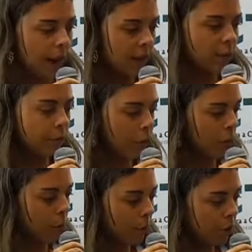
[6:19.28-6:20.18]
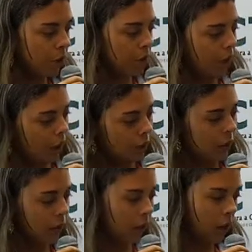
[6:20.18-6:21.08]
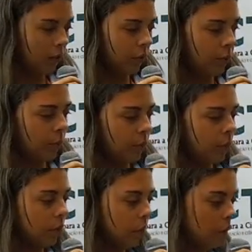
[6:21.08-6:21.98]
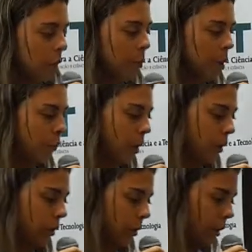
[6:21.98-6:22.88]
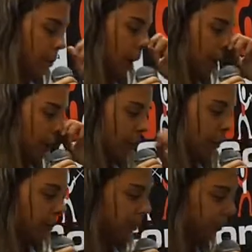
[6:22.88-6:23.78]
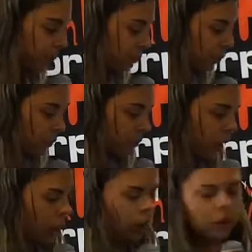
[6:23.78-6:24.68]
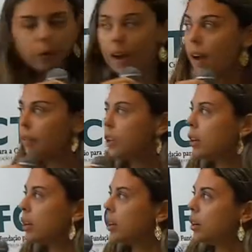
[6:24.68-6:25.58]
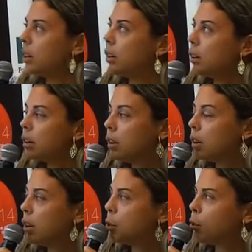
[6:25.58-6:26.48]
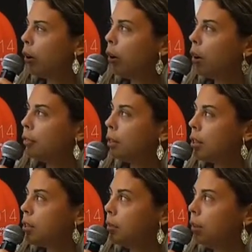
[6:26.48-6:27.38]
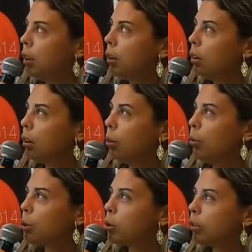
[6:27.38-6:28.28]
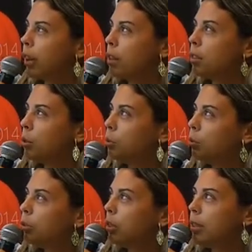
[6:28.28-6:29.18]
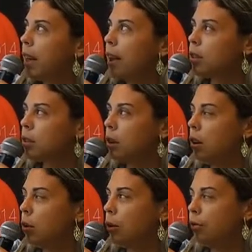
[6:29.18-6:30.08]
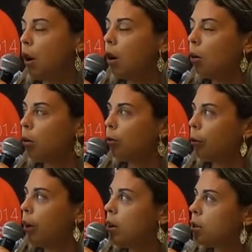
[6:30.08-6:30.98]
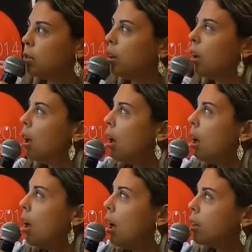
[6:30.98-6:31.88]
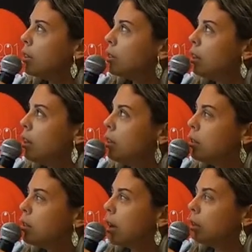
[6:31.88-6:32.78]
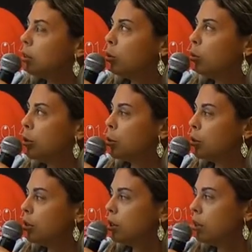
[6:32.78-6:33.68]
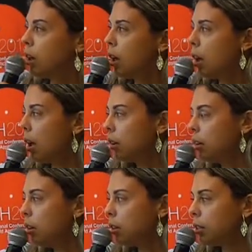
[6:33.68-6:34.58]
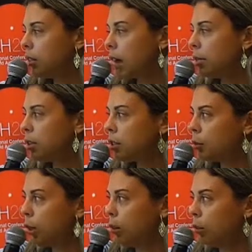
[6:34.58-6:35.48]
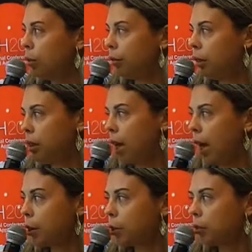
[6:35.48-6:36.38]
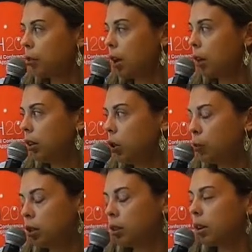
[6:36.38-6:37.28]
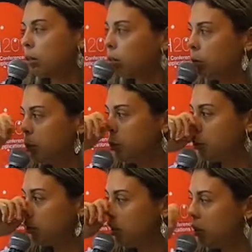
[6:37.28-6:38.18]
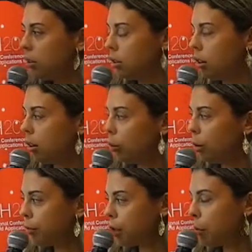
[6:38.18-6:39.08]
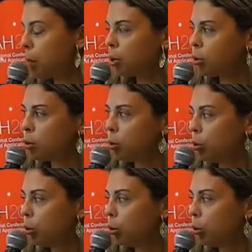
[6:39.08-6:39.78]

asking for some object, and then giving the object for the partner. Here we have the screen of the TV, which contains the tutor, the text here with all configurations, and the items that could be chosen. And here is the tablet screen with the actions and the object that could be chosen, with some options to